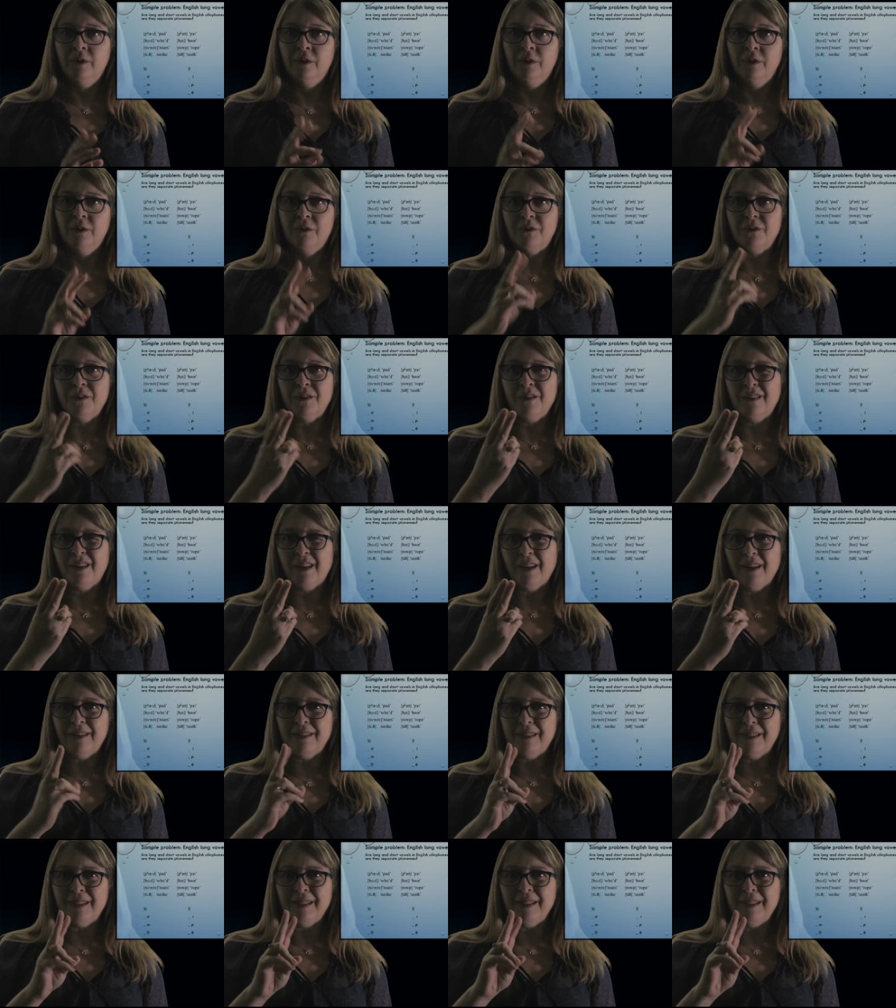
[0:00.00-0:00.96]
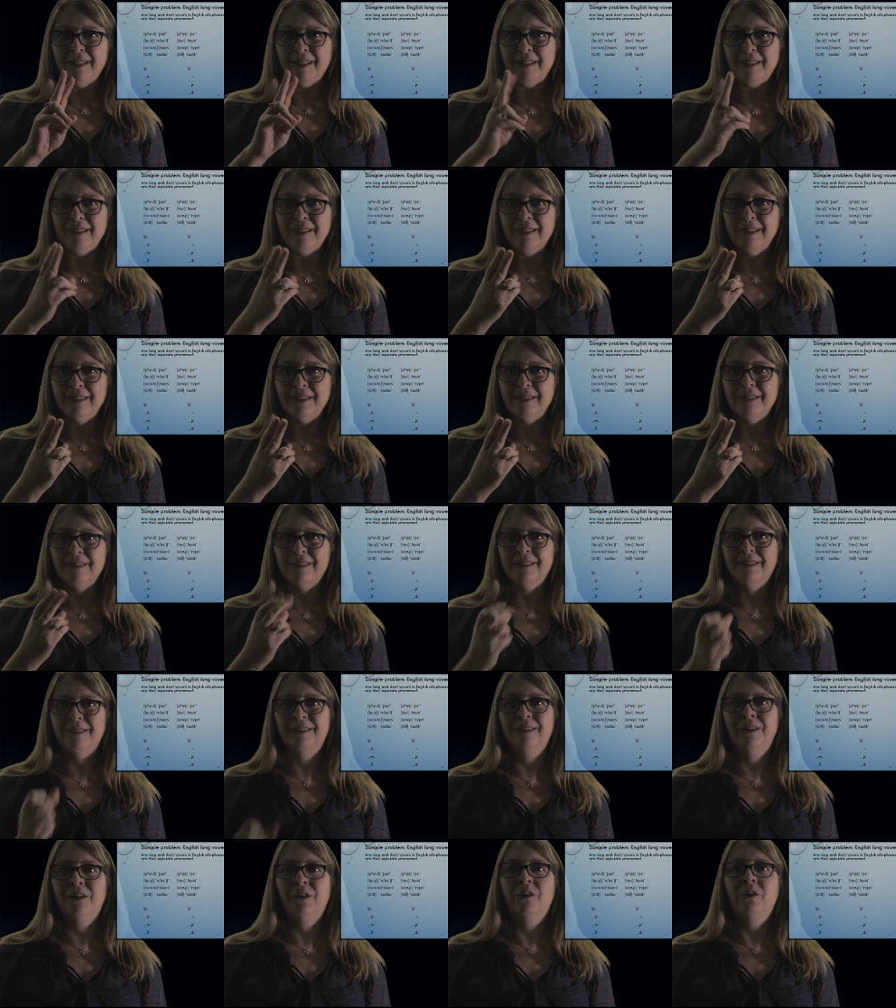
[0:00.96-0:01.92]
Just that D.
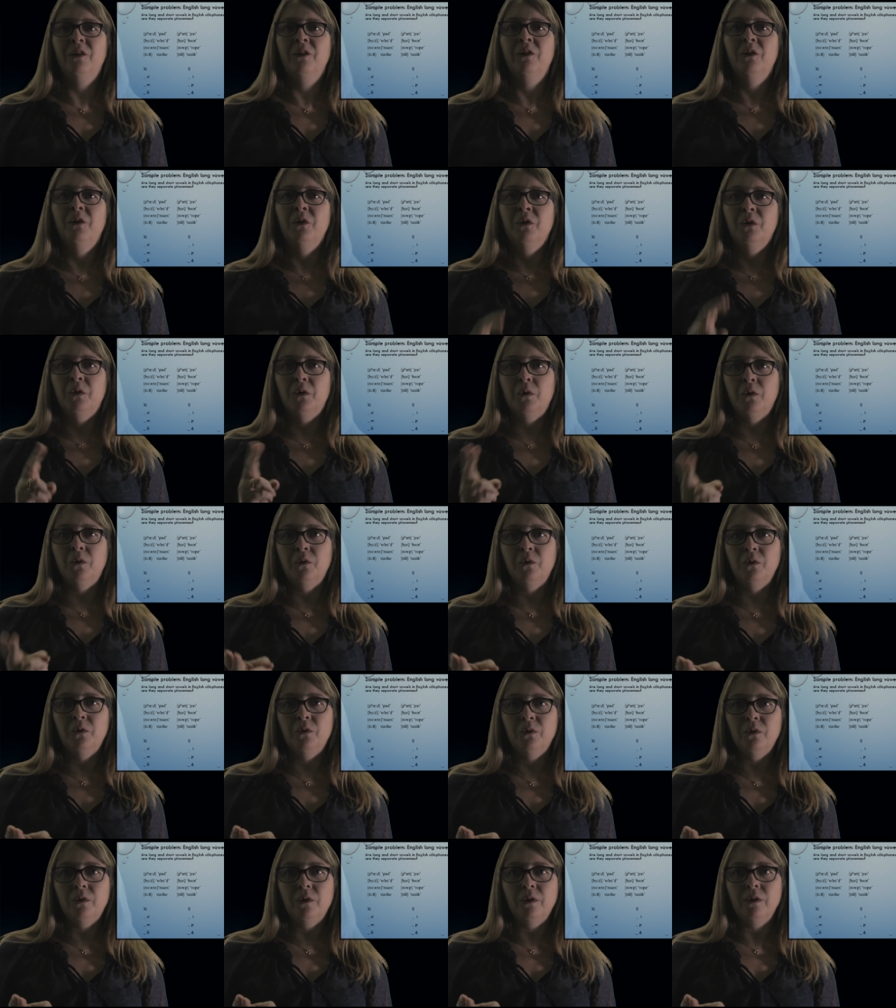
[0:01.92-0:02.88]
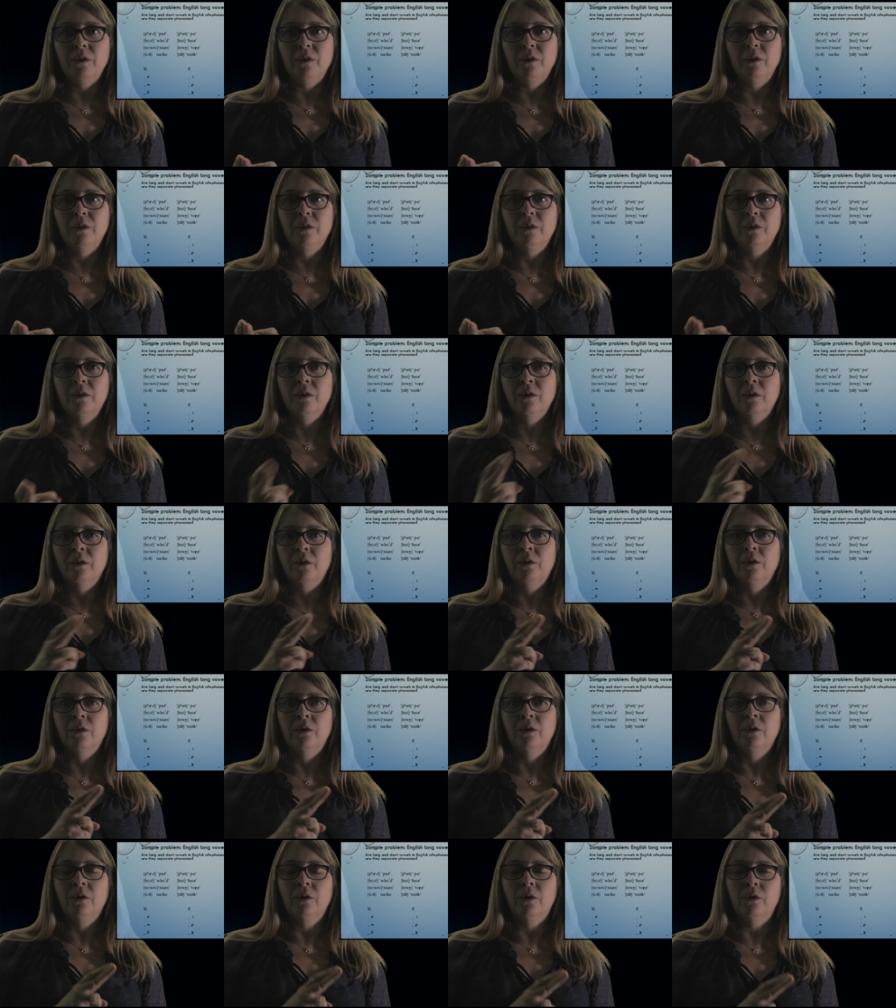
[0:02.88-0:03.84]
Hood,
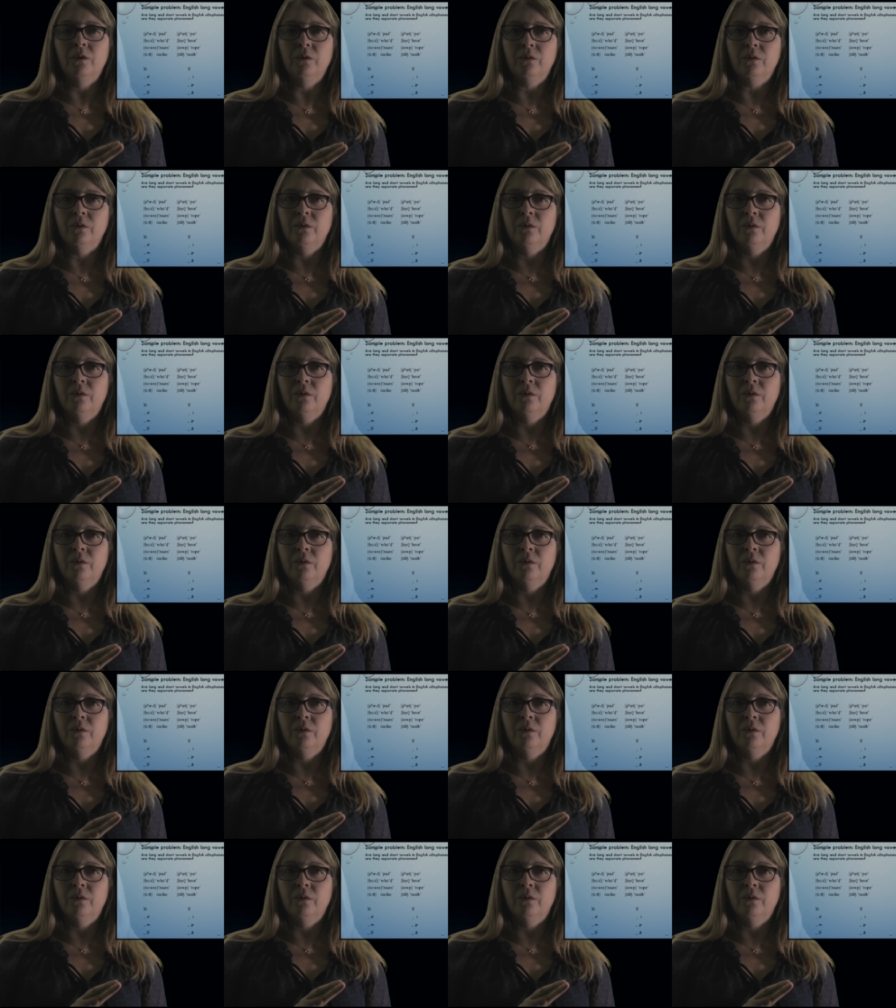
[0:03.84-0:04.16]
hoot.